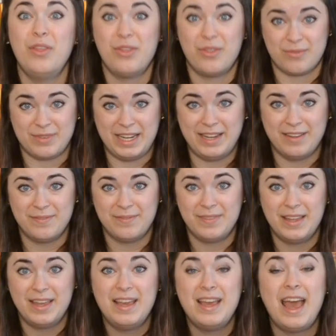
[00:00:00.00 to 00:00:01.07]
3,
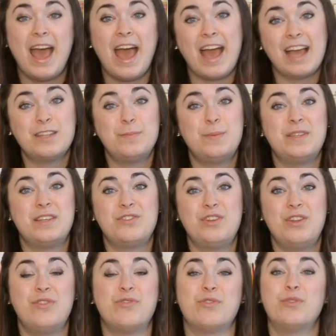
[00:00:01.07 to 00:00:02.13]

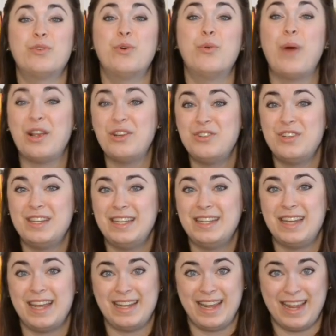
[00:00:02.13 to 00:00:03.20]
exposition through
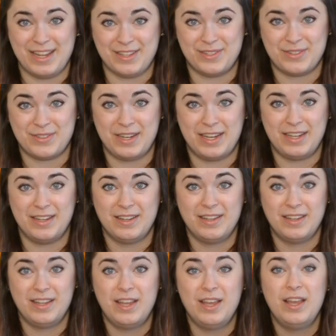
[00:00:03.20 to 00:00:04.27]
questioning and answering.
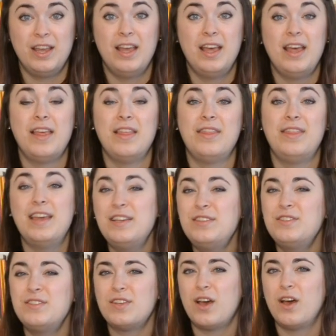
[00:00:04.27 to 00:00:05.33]

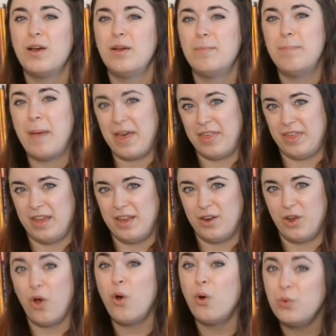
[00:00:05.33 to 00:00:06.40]
This method
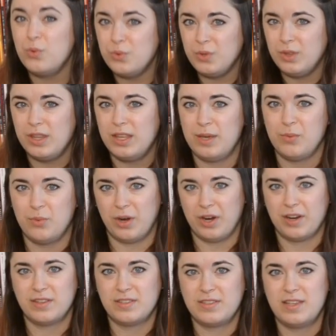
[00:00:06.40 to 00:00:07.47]
only
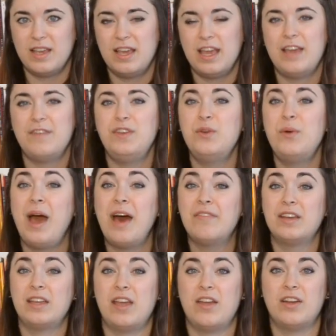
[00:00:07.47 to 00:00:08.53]
works if you have
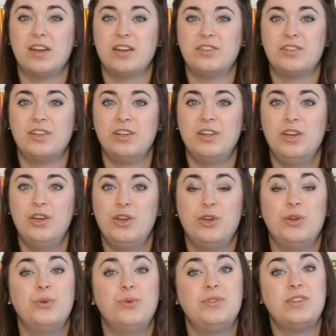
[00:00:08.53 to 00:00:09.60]
a character
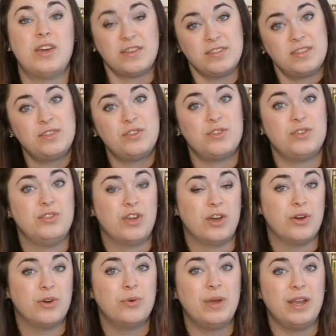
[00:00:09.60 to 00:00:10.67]
who doesn't
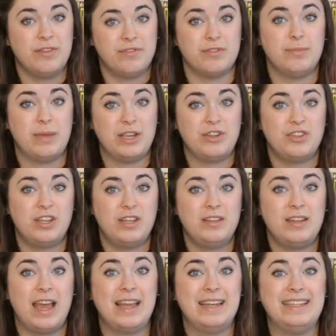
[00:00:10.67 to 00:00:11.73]
know
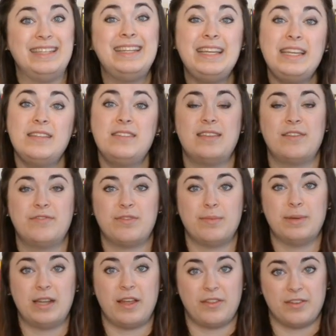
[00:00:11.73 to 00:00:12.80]
information and needs it
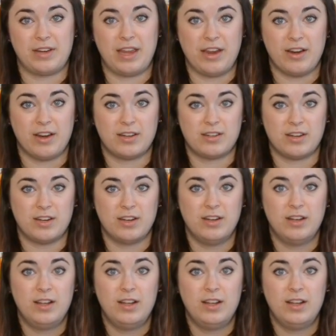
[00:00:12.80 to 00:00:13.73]
from another character.